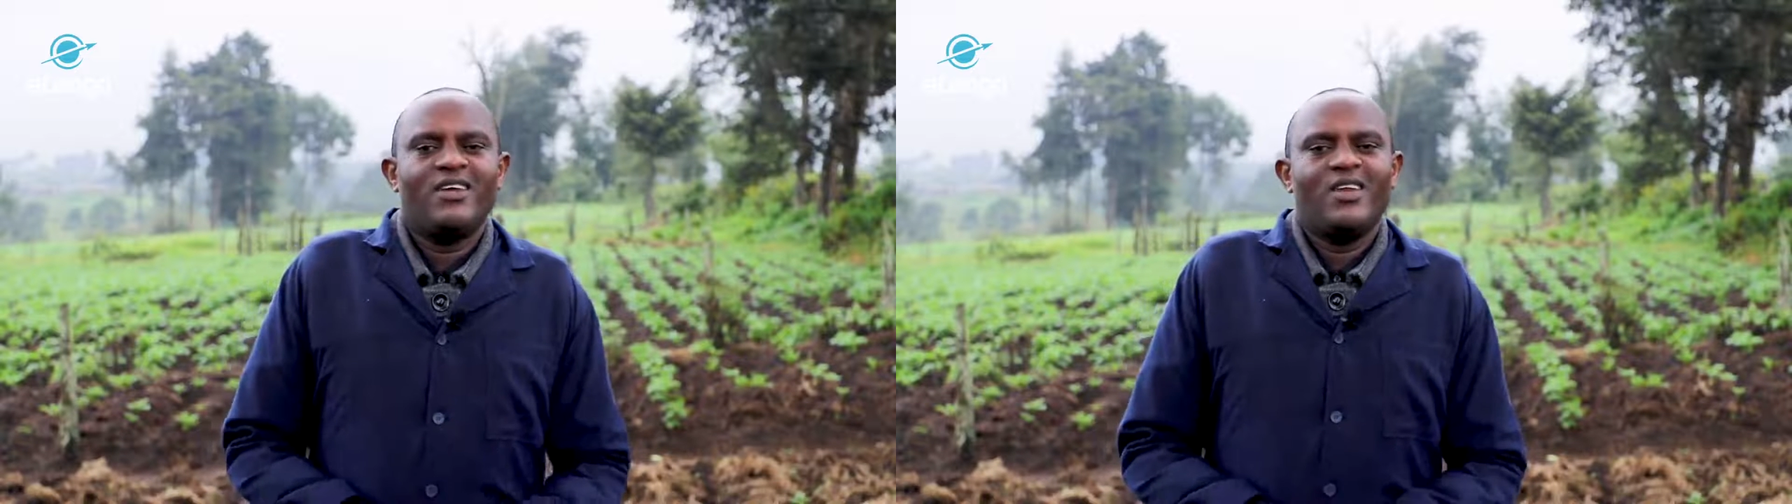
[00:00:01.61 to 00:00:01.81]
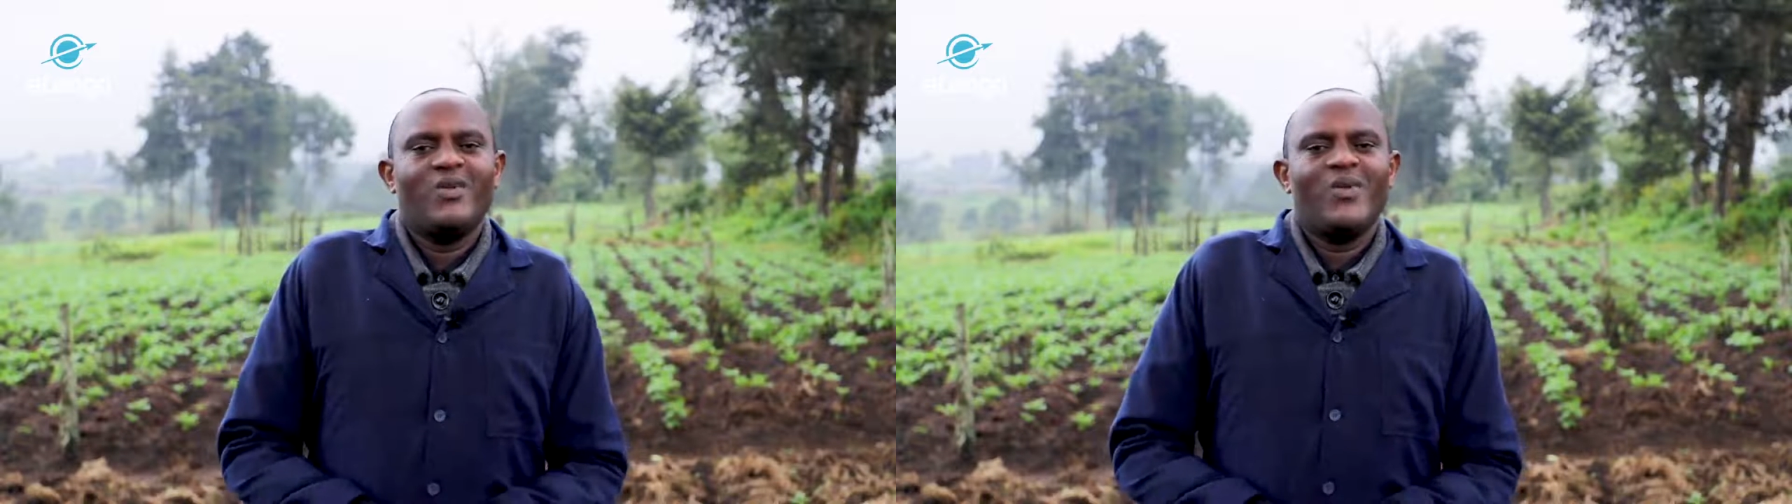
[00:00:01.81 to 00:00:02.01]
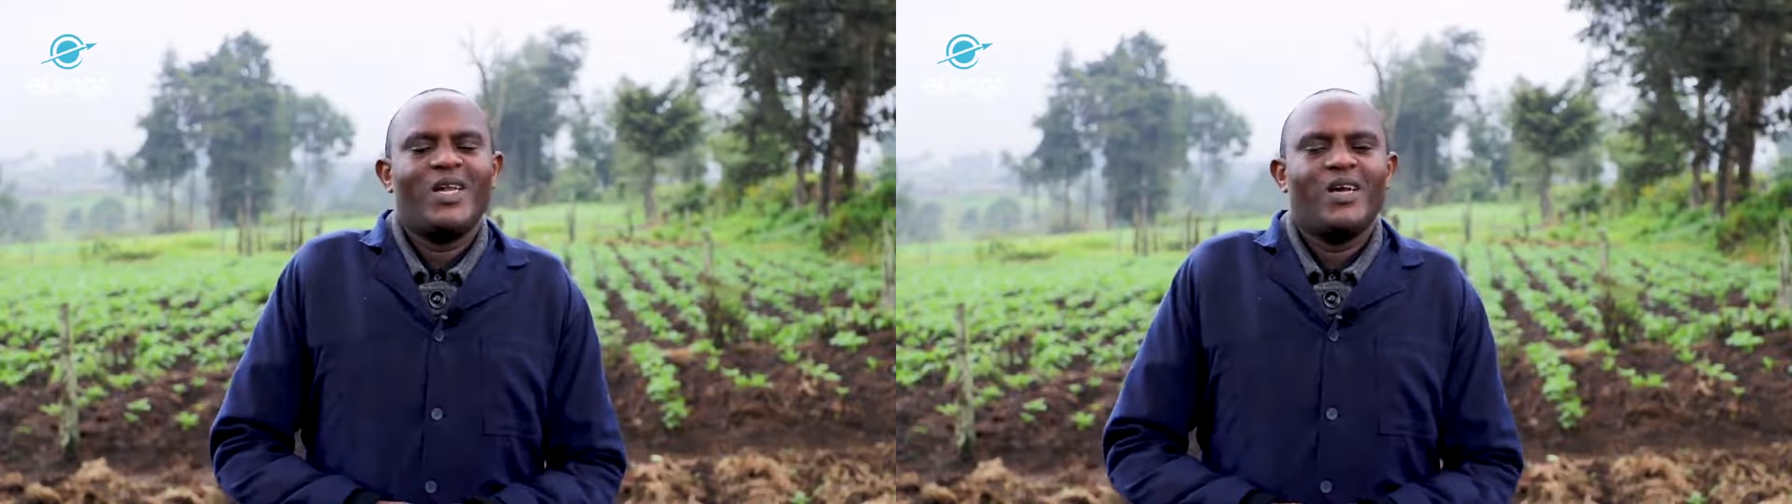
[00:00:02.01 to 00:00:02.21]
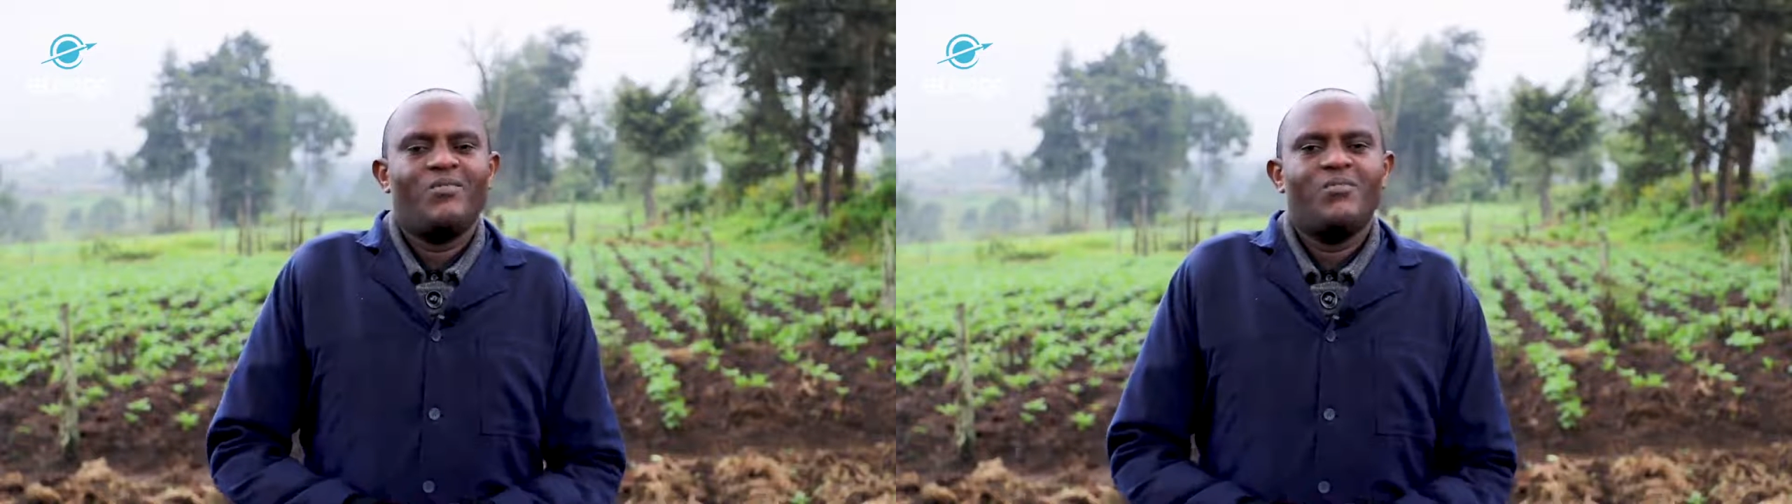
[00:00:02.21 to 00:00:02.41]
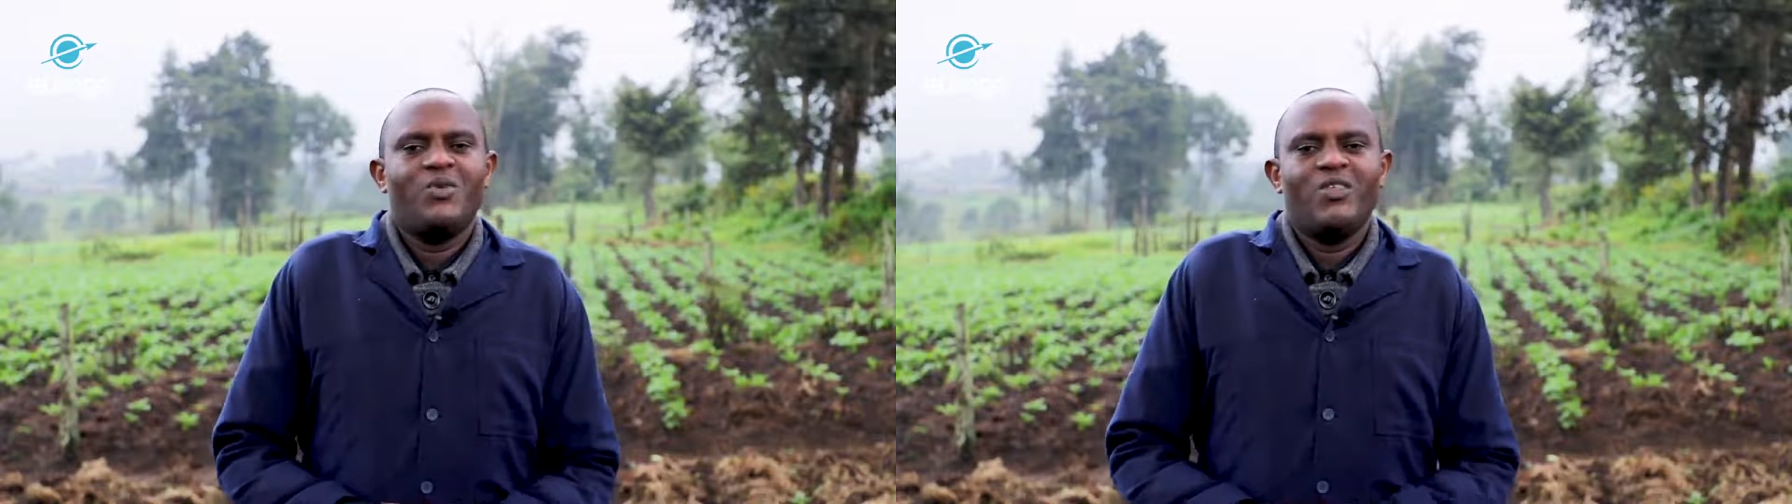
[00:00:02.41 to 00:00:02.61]
and
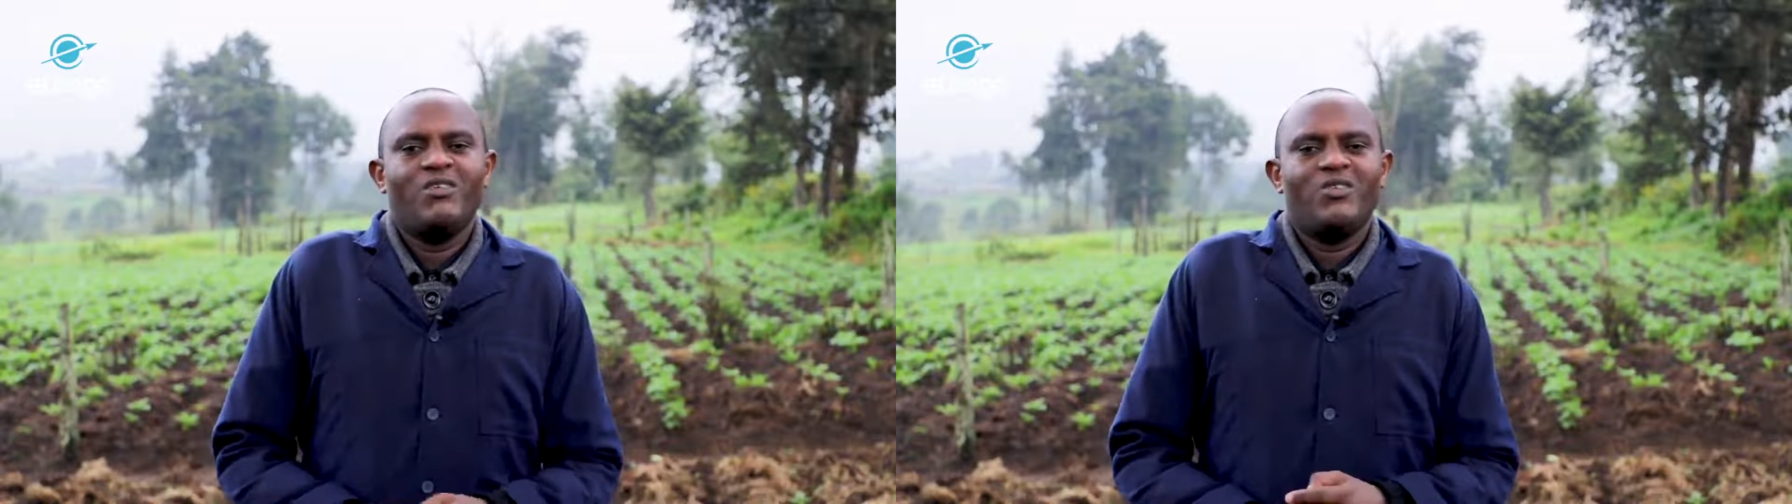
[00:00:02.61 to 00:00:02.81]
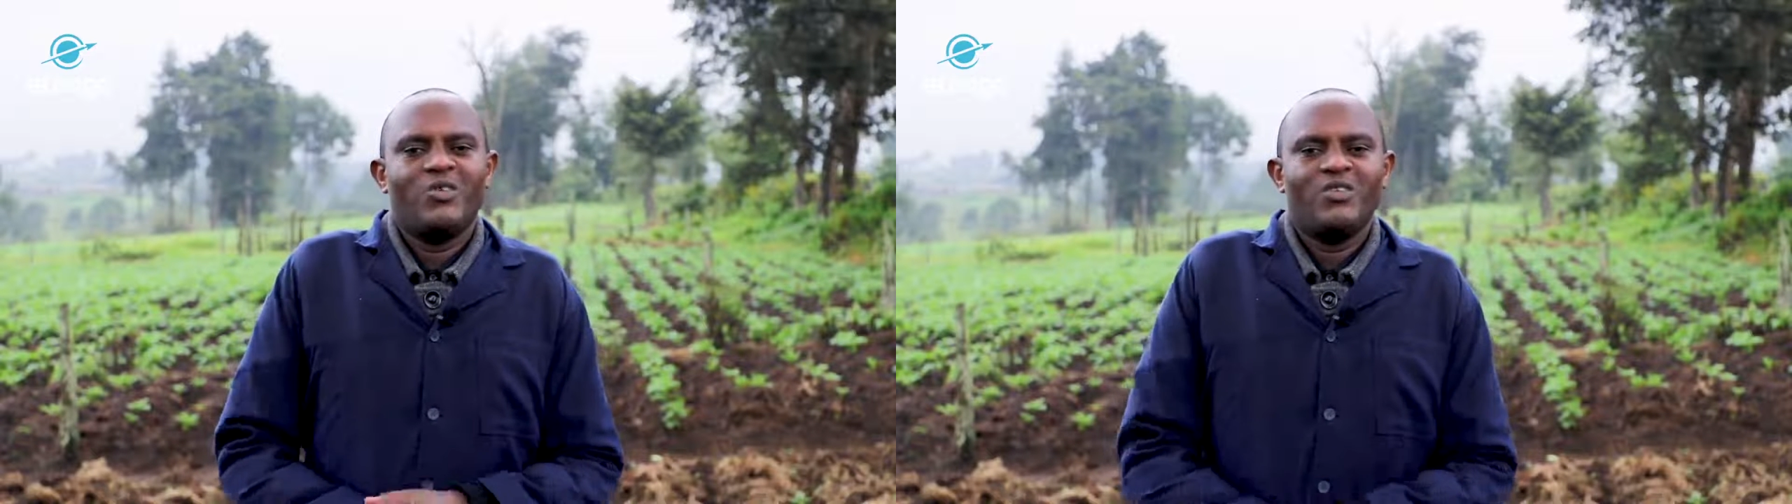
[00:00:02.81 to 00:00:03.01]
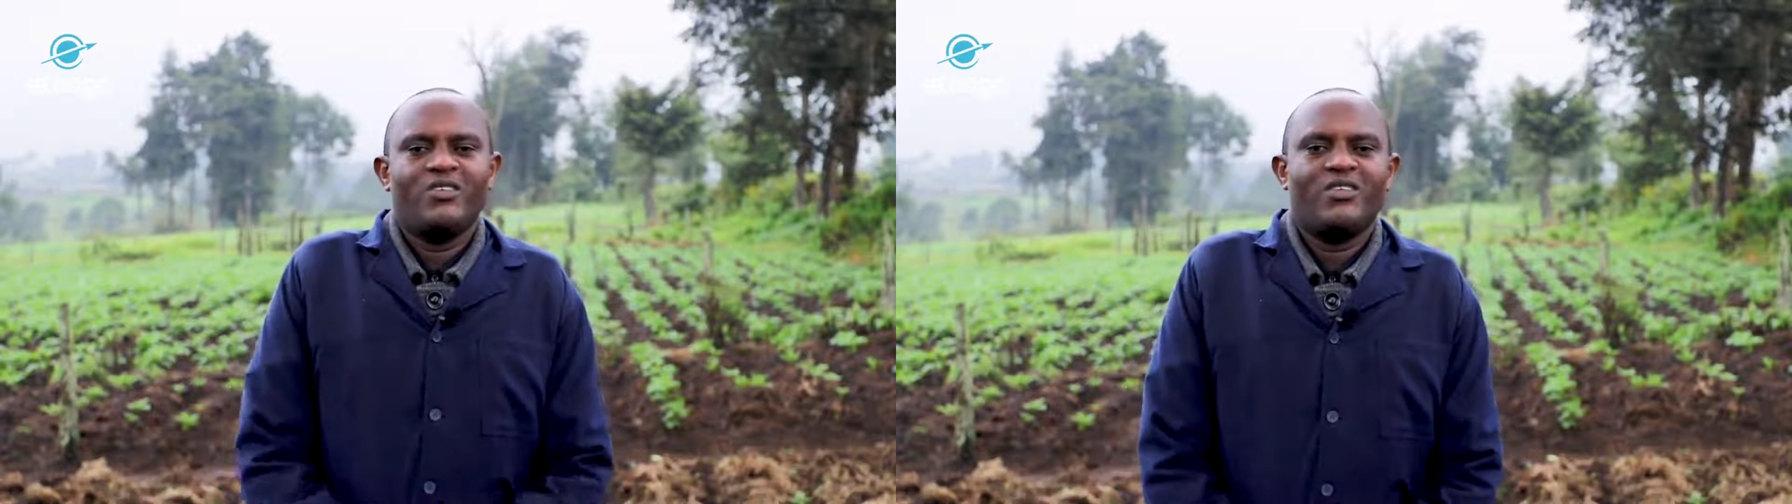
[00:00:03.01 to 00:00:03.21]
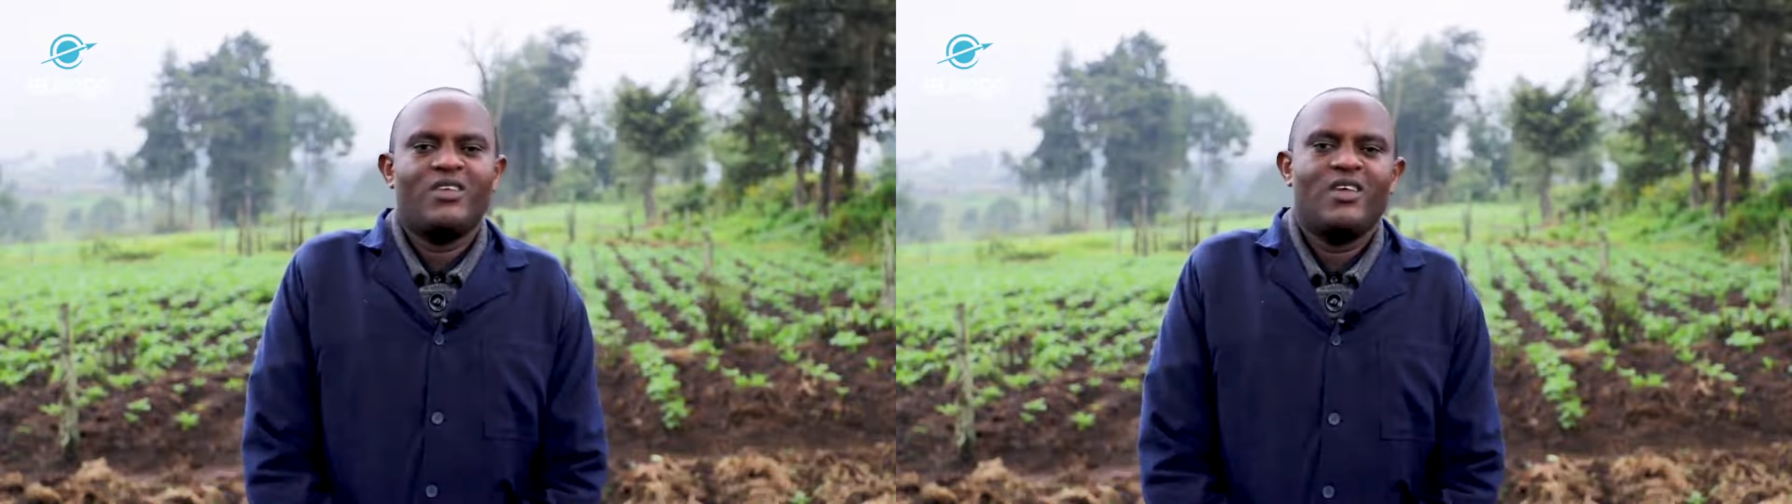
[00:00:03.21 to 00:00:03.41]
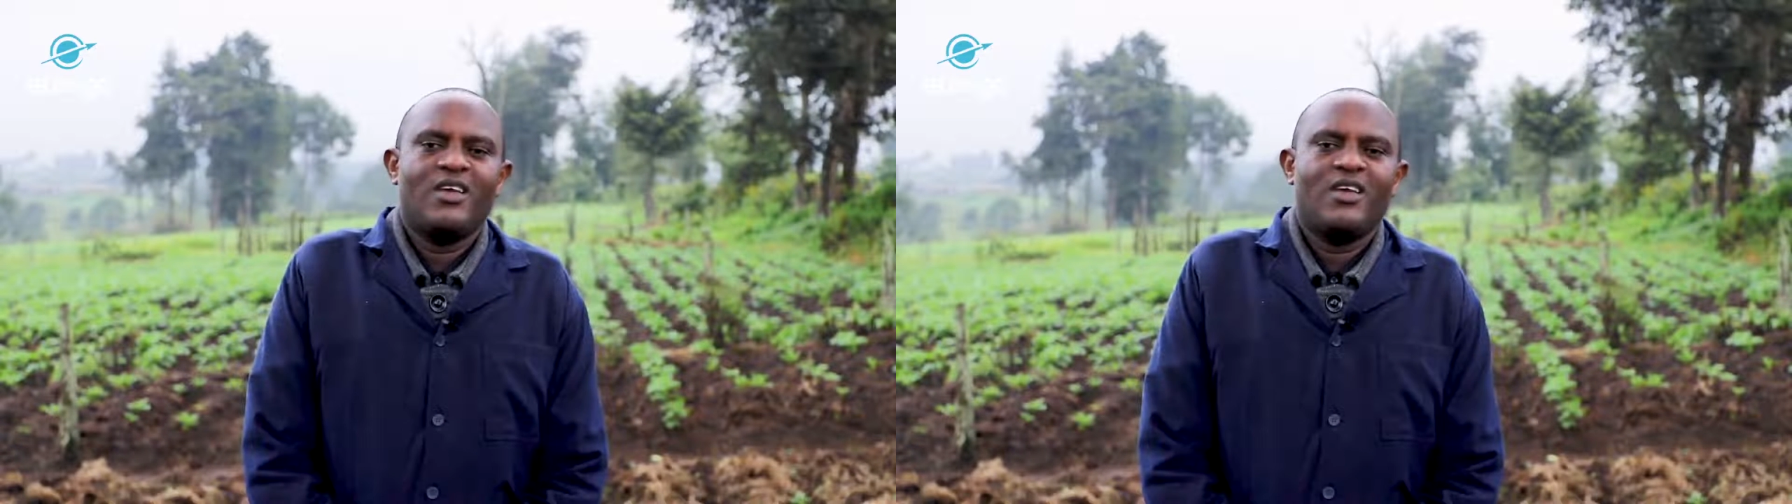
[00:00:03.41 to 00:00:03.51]
welcome to this course.